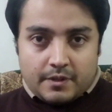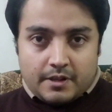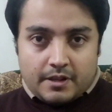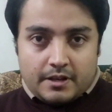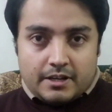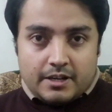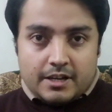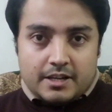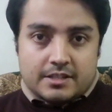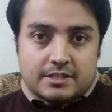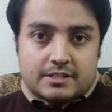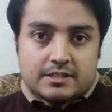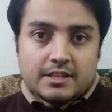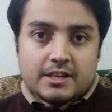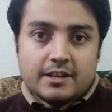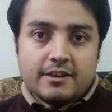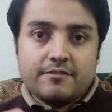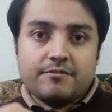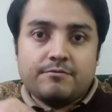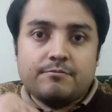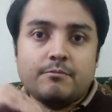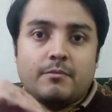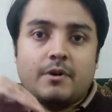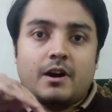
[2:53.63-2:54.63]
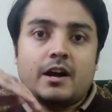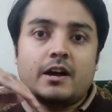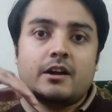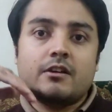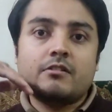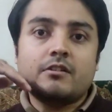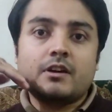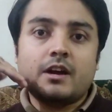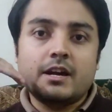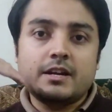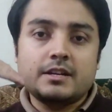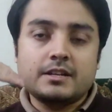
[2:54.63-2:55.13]
Let's say if my
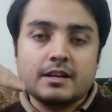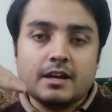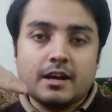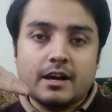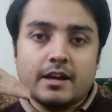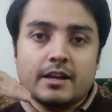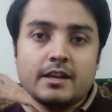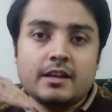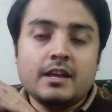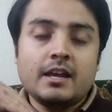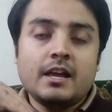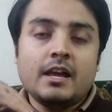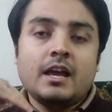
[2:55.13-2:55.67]
right eye